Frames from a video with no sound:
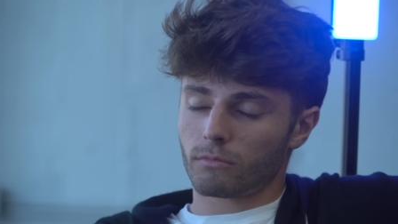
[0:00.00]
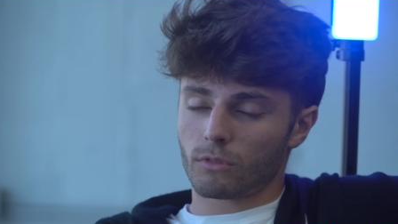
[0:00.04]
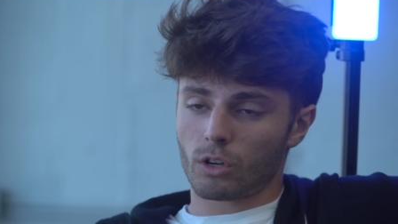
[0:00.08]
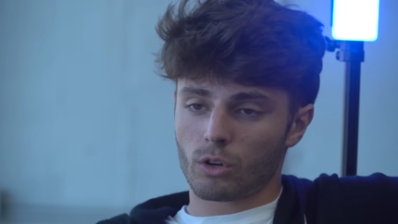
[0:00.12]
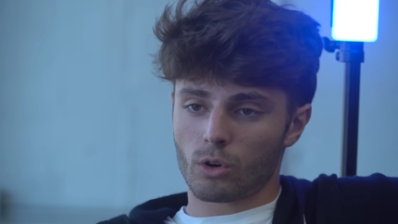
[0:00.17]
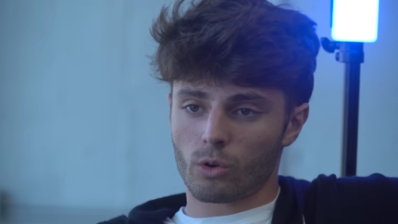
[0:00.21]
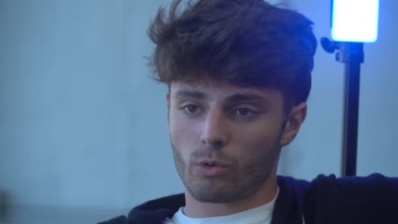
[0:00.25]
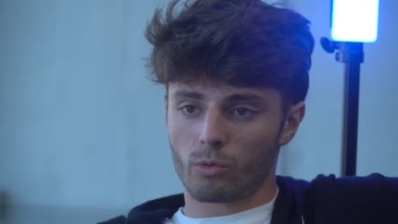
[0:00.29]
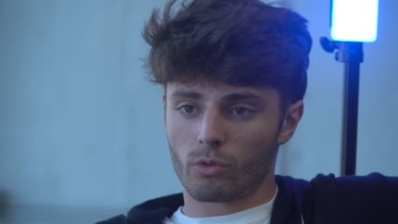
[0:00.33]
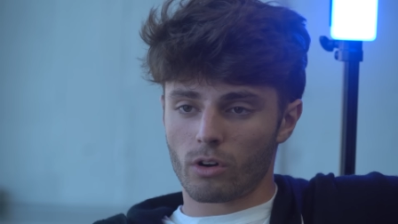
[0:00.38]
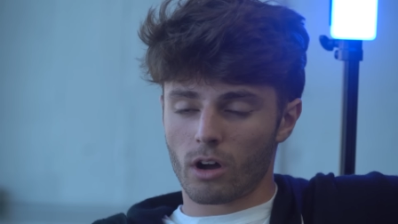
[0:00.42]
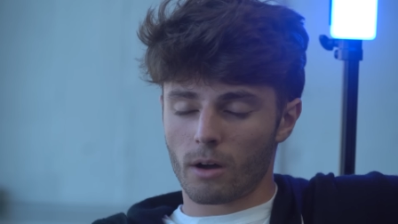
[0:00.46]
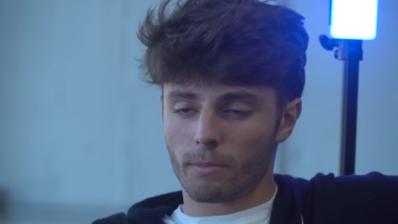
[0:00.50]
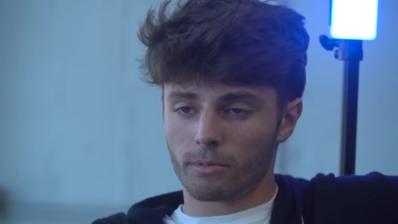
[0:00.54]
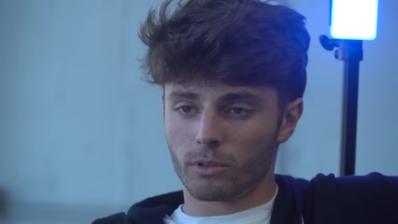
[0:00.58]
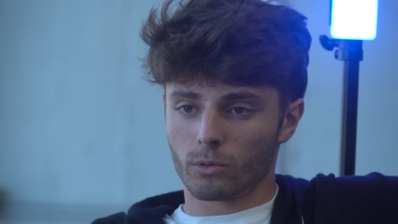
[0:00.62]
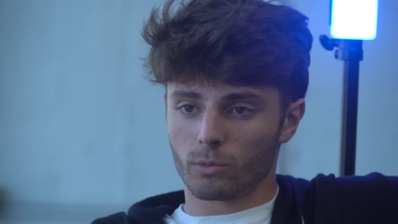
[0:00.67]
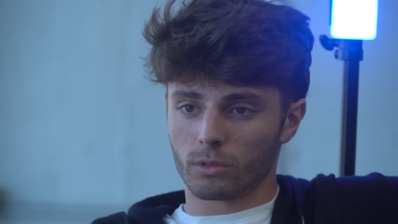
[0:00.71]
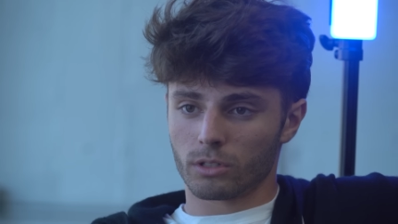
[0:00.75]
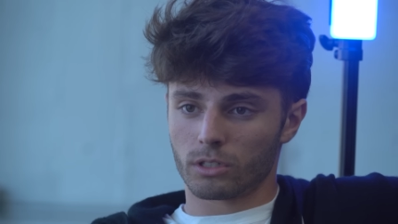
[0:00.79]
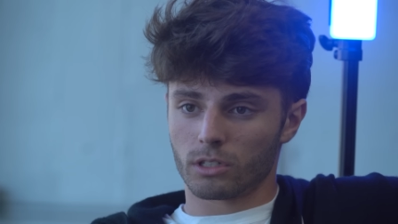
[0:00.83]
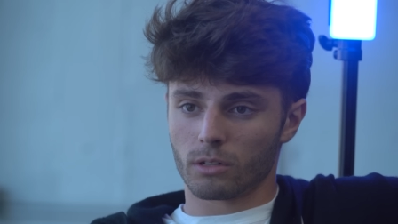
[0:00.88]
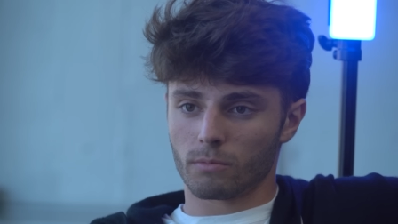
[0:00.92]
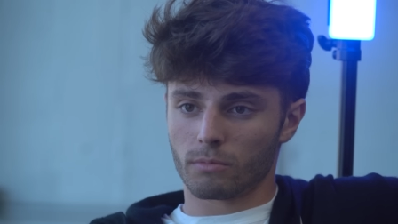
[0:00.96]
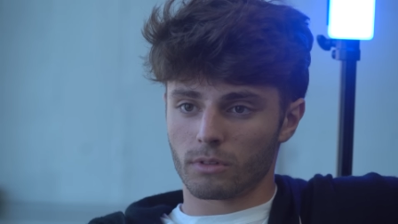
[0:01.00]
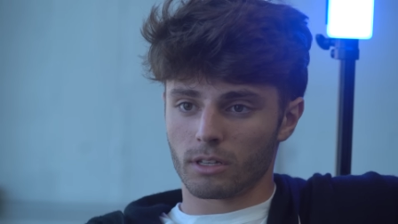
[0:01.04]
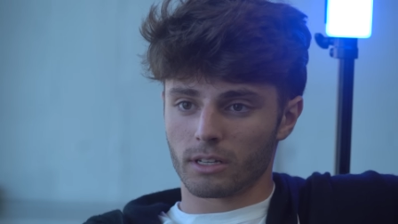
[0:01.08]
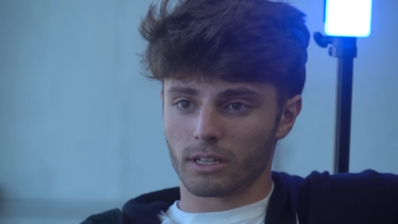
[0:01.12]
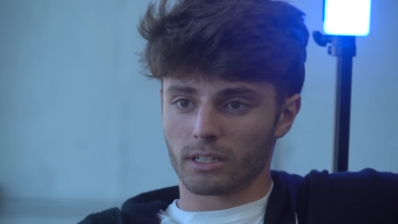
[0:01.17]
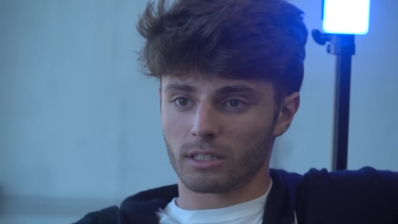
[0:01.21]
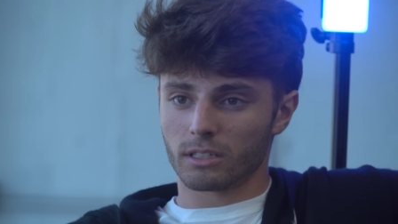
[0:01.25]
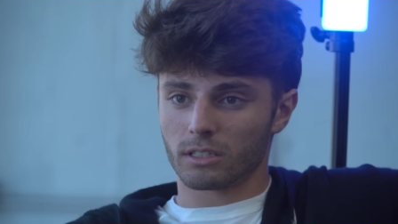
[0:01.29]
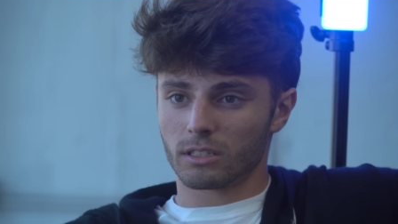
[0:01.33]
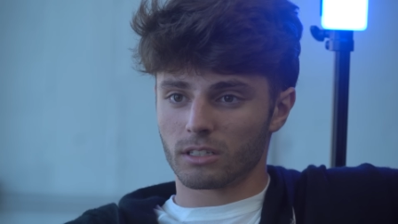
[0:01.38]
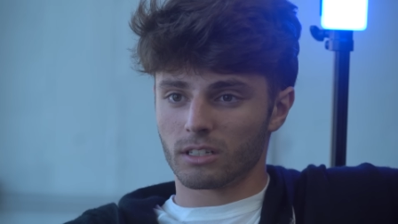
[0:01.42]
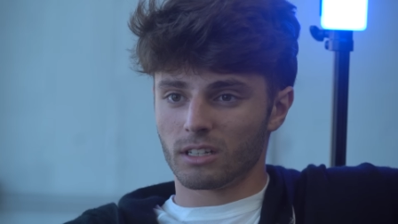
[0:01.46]
corrupt and when
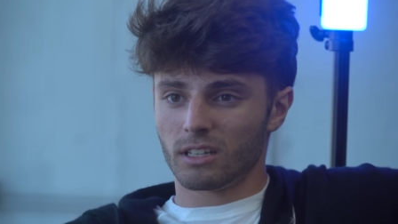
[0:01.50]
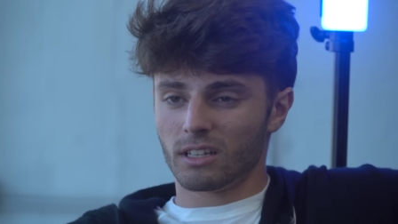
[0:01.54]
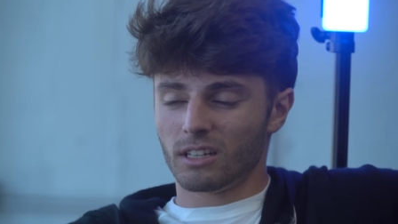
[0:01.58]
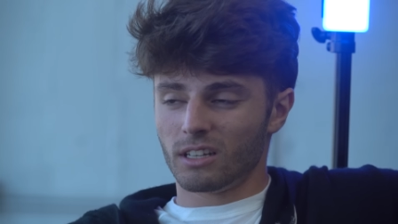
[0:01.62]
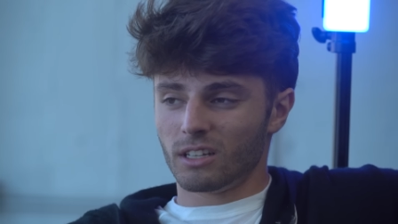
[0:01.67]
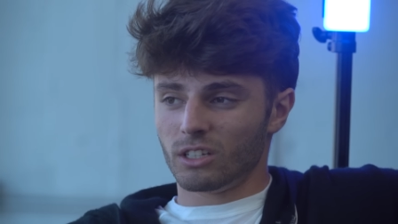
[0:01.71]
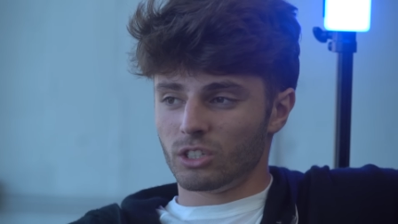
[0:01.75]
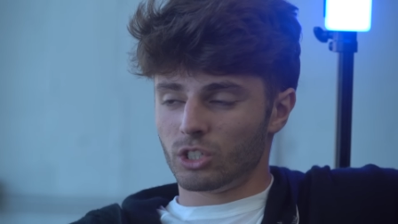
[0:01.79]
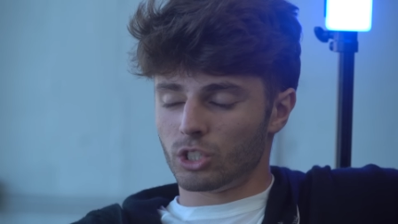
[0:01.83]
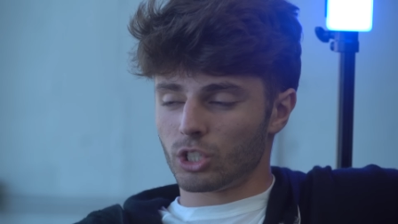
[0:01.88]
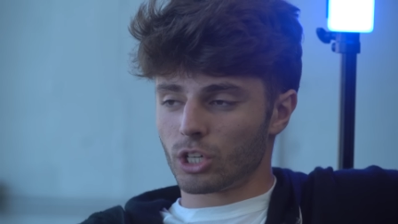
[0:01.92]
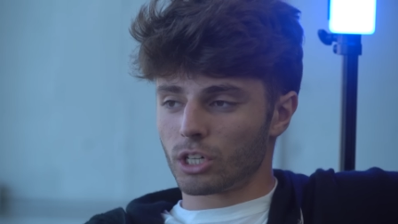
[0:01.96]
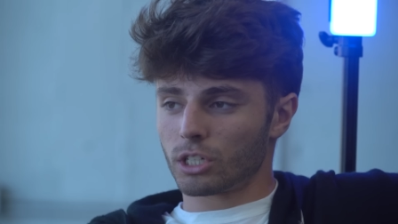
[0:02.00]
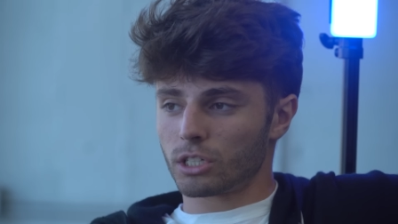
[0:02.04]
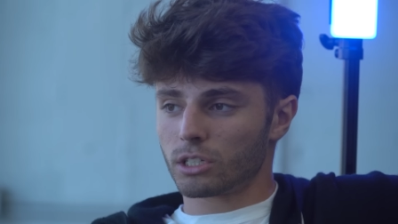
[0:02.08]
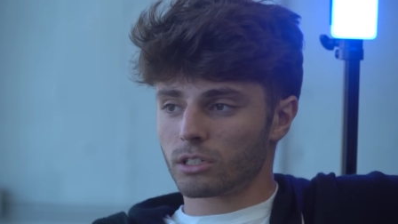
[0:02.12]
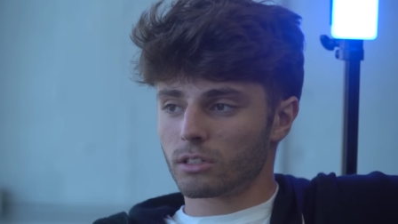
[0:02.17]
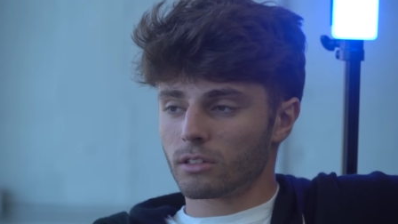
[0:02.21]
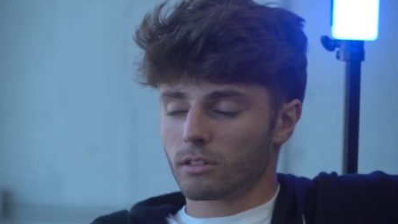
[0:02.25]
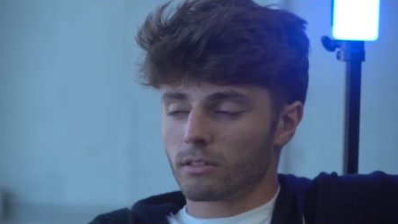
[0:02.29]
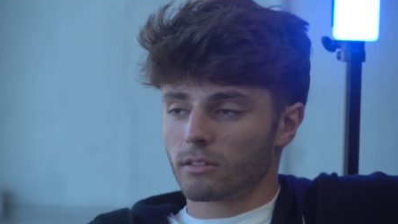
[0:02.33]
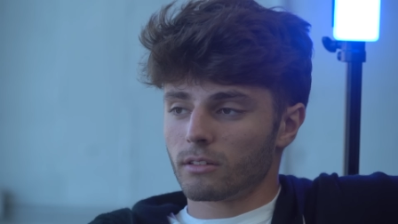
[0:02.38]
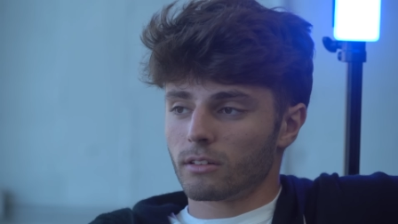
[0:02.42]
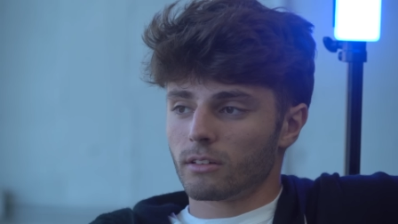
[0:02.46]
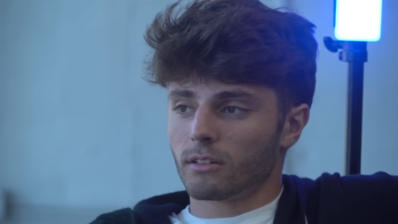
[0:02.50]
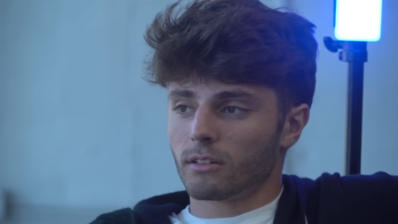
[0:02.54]
something is just,